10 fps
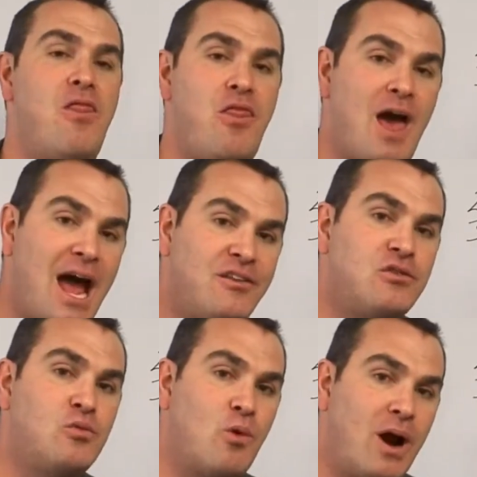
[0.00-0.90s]

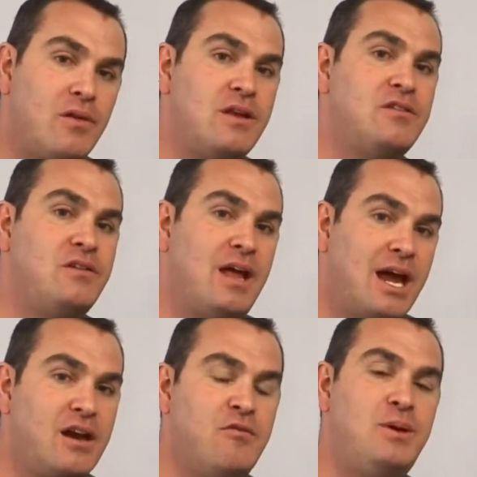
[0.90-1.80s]
that's where these
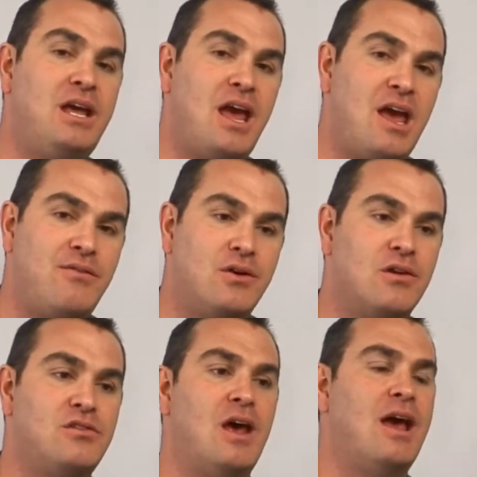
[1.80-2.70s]
negative
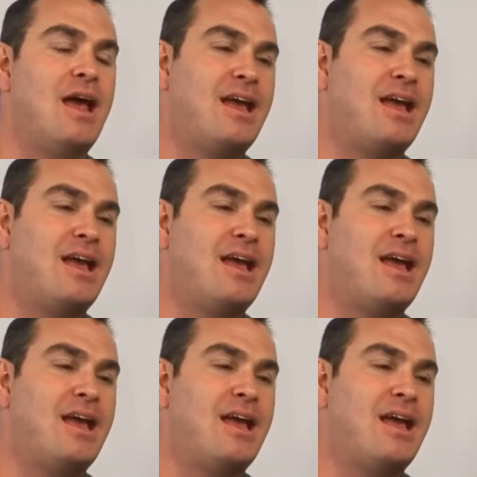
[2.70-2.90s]
behaviors